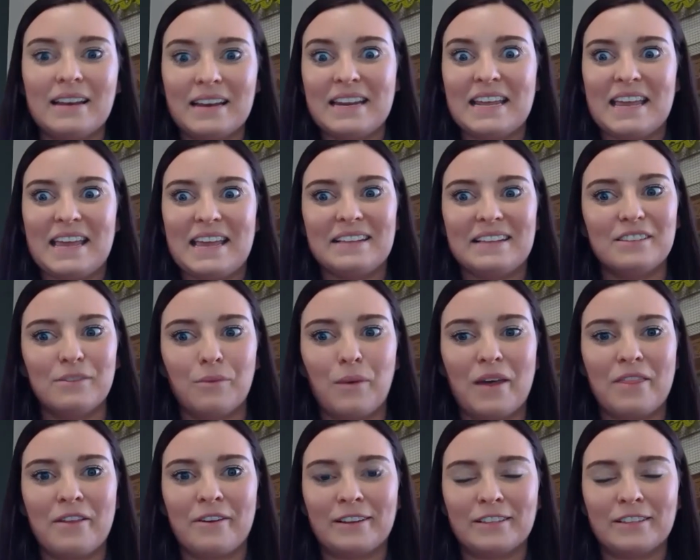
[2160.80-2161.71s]
needs,
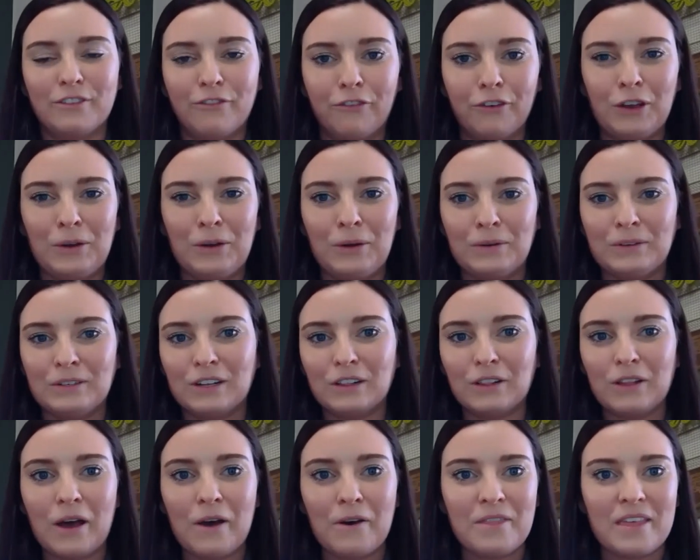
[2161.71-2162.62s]
whether it's food,
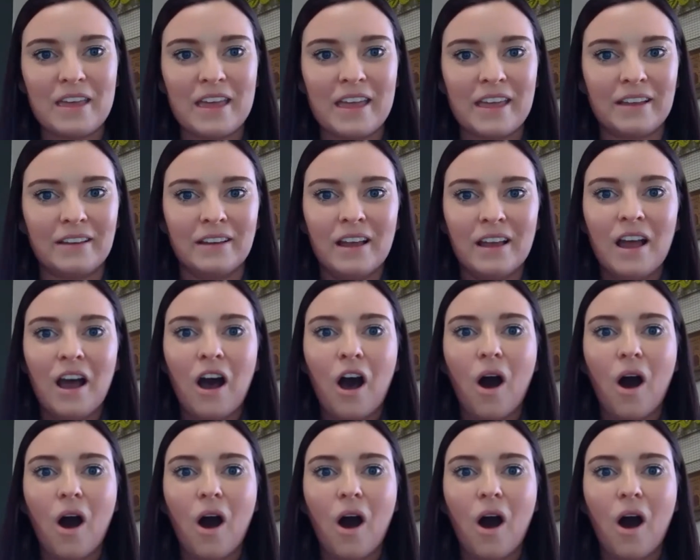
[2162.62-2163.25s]
clothing,